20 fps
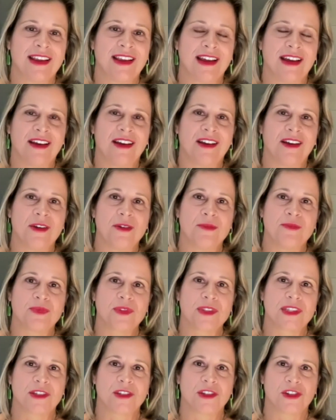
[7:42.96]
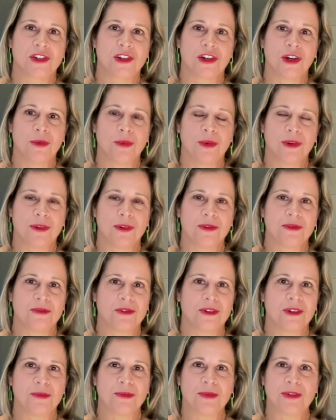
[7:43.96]
um, said, sure, we'll,
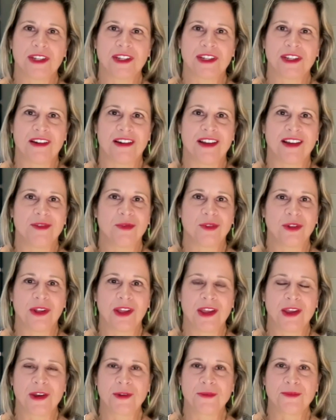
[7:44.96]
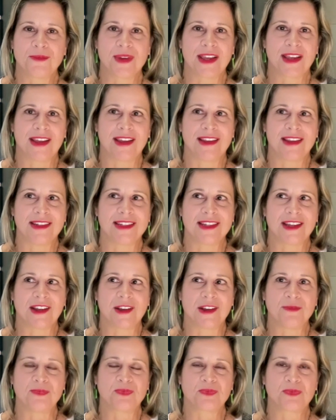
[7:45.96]
we'll put it on, we'll help. And
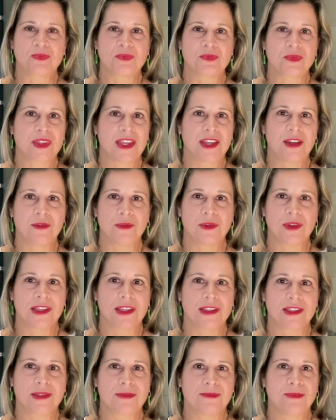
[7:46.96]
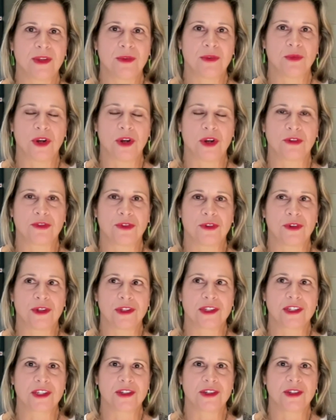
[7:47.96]
um, it, has been
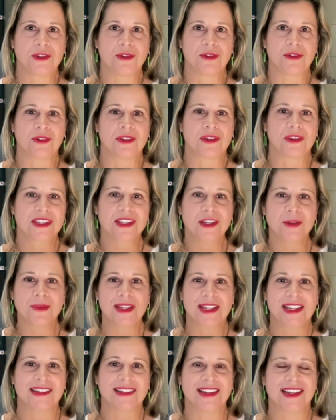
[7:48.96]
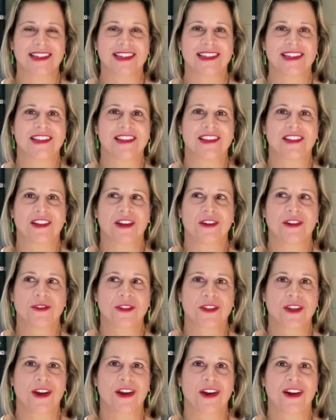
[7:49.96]
wonderful to still be connected to the
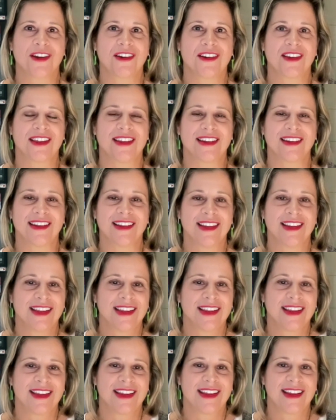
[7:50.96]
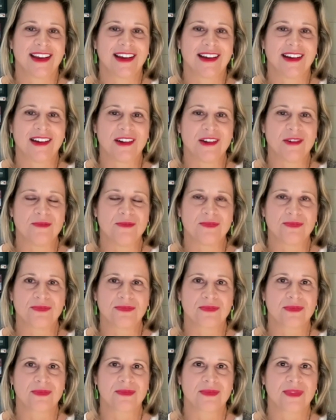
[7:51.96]
Coast Guard and um,
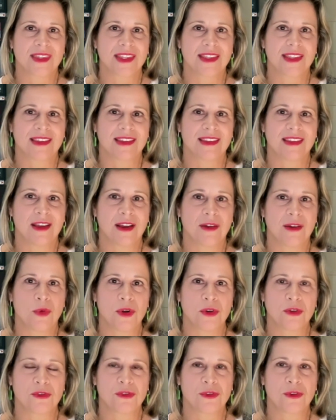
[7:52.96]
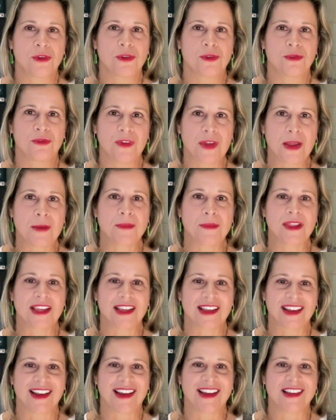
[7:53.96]
a wonderful
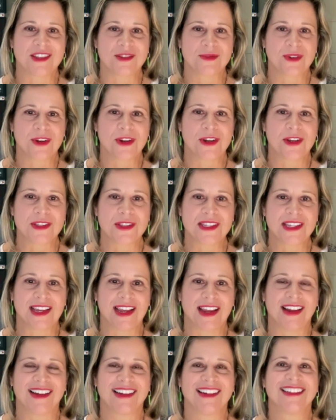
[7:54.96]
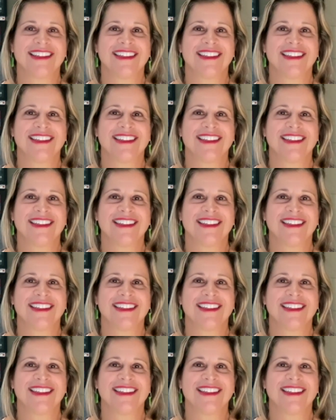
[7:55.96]
family, as we all say.